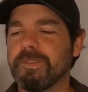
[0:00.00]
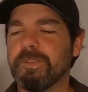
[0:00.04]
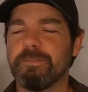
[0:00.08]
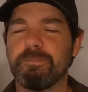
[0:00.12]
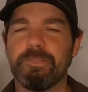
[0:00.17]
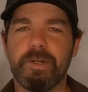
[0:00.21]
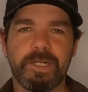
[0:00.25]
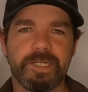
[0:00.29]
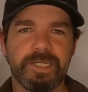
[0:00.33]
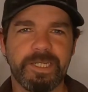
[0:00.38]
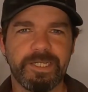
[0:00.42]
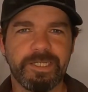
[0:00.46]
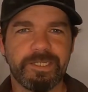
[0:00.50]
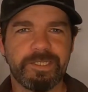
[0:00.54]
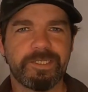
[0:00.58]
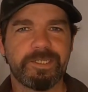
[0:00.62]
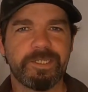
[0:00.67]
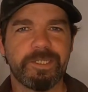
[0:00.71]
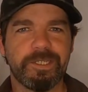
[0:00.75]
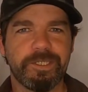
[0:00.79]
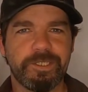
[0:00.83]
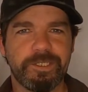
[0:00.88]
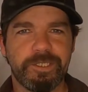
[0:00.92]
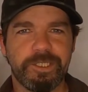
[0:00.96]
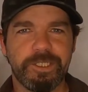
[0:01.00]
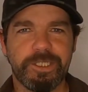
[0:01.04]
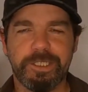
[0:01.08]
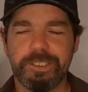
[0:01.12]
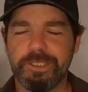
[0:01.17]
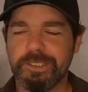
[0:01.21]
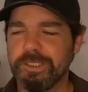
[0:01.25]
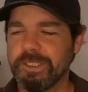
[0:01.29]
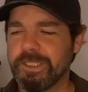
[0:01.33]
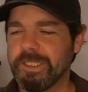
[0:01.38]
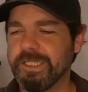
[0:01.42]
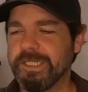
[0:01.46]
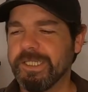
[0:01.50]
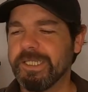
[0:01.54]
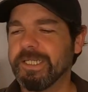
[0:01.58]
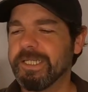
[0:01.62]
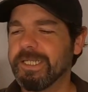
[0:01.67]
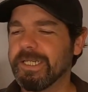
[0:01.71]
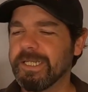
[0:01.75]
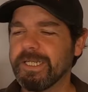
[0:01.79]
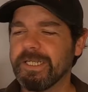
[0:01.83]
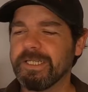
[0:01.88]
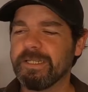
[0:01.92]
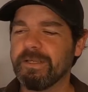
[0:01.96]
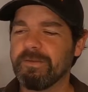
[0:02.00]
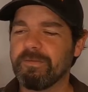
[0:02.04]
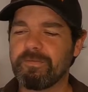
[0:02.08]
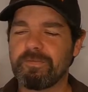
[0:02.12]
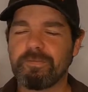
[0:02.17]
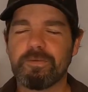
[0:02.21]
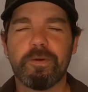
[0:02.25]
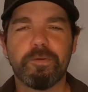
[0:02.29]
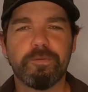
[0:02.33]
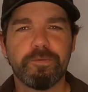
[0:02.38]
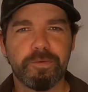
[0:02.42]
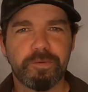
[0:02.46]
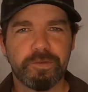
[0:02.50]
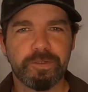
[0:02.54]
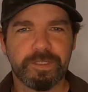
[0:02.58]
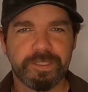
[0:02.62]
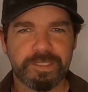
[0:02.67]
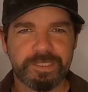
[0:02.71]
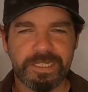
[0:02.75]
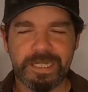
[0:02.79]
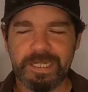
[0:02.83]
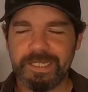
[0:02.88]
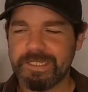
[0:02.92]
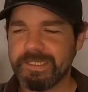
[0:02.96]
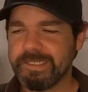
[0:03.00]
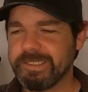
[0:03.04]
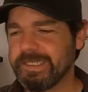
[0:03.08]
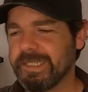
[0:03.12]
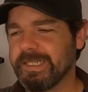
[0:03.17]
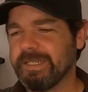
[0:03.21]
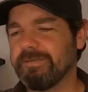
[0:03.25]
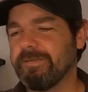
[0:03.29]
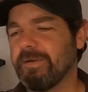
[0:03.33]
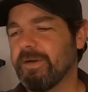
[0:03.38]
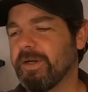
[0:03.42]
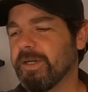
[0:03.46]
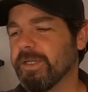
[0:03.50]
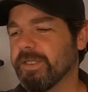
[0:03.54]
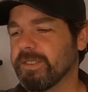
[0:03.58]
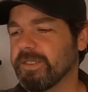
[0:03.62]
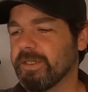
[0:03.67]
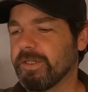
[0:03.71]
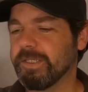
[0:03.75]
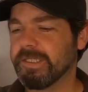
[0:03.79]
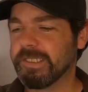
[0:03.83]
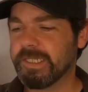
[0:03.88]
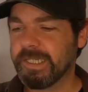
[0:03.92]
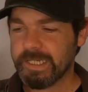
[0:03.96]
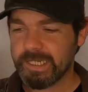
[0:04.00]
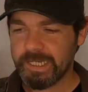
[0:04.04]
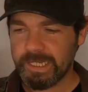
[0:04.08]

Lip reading: buckets at G&G. They've thrown on a standard set of iron sights,